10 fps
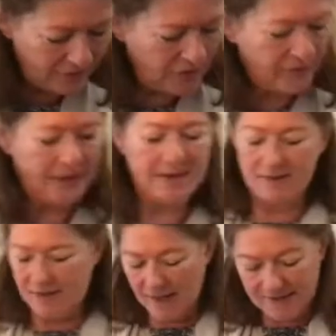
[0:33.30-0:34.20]
got to read
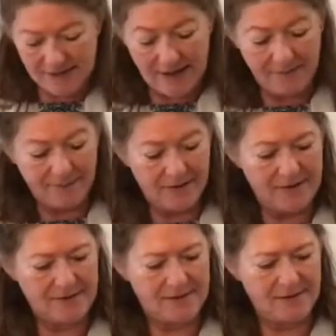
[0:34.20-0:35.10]
this guy's name.
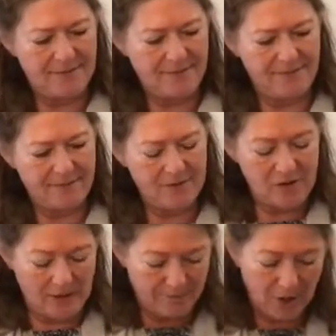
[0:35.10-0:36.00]

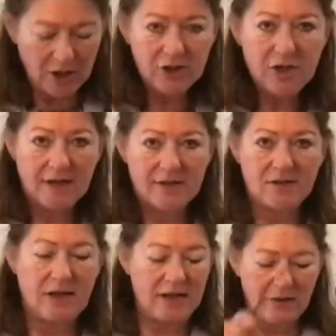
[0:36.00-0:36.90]
So I apologize
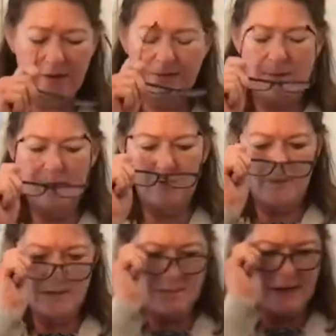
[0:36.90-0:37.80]
to any Greek people for
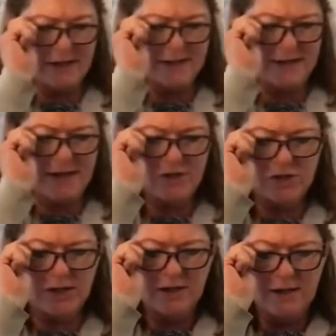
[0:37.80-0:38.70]

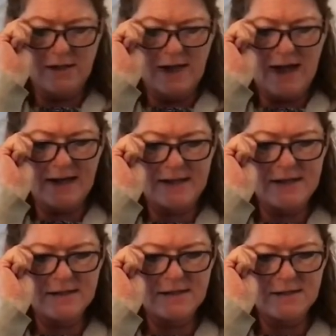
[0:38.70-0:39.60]
mispronunciation.
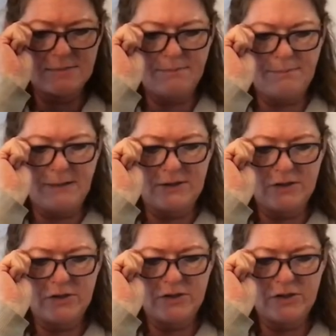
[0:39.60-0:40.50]
Akis
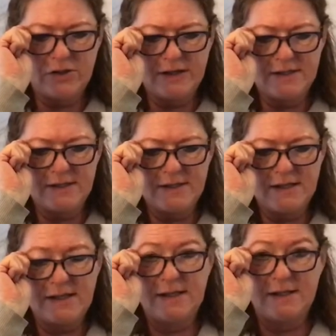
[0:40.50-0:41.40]

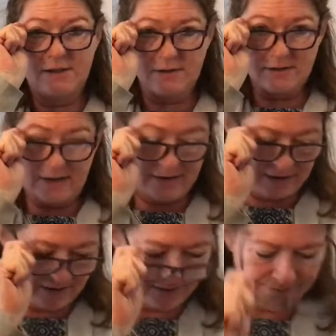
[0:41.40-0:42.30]
Petritsikis, I think.